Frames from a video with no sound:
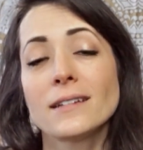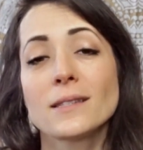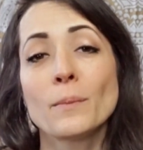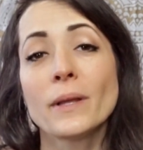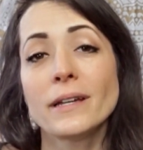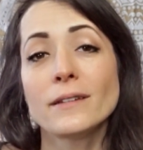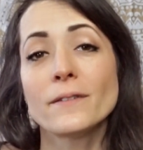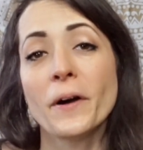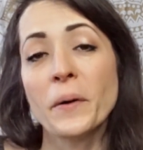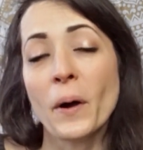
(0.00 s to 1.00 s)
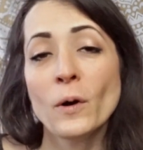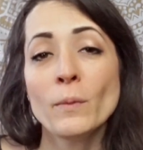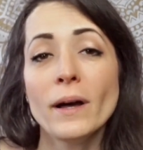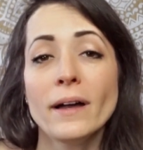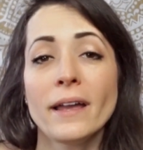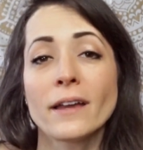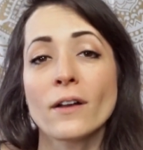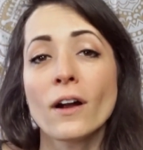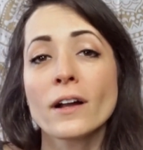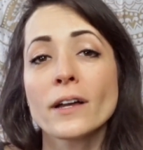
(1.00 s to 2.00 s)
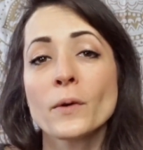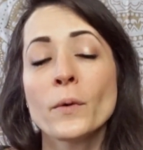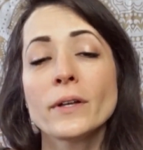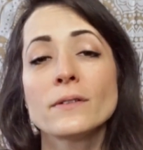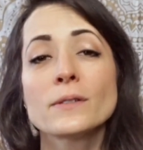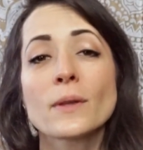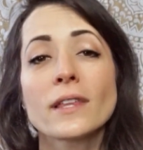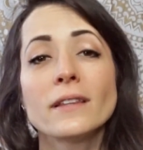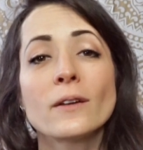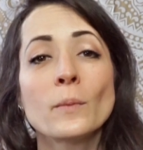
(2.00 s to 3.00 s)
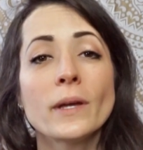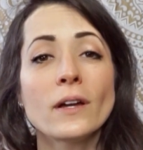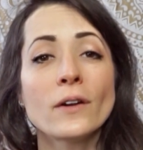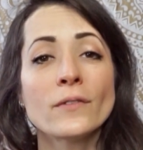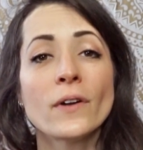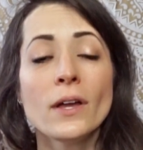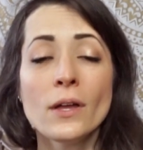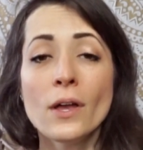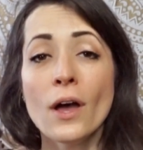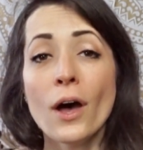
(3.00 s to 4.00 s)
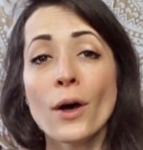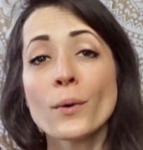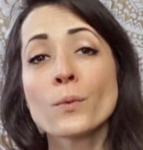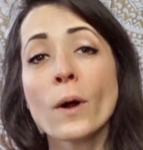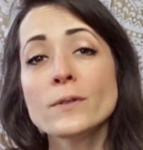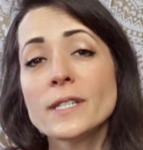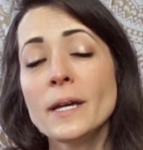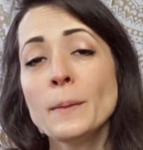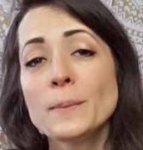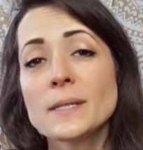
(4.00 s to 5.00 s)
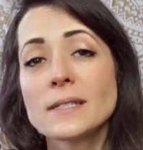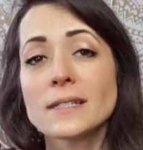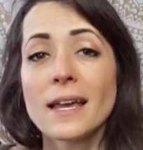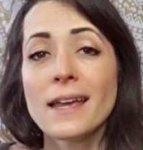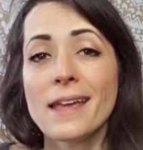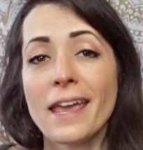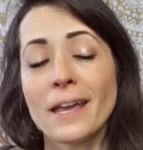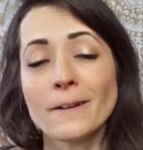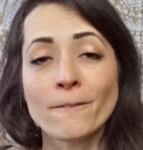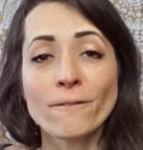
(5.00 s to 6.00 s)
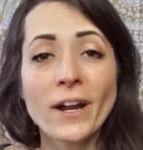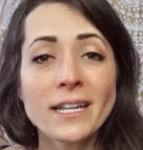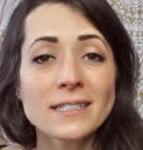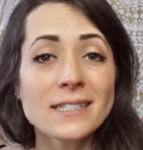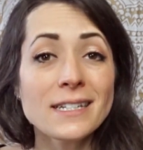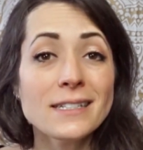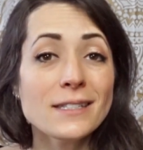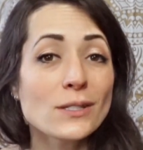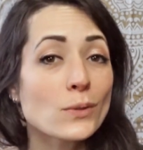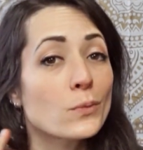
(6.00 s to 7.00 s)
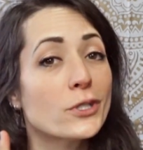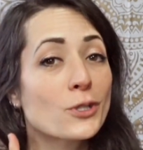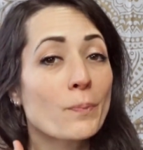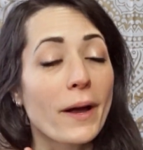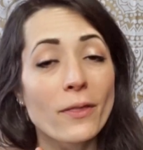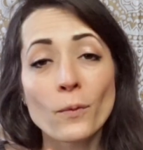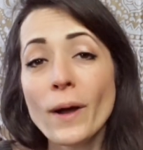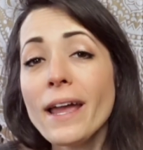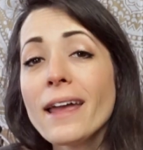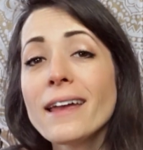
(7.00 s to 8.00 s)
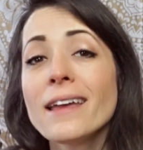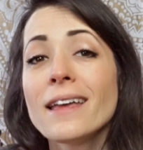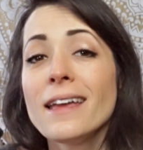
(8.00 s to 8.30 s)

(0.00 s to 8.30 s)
It's a blend of jojoba and argan oils with a little bit of rose hips and frankincense, which by the way,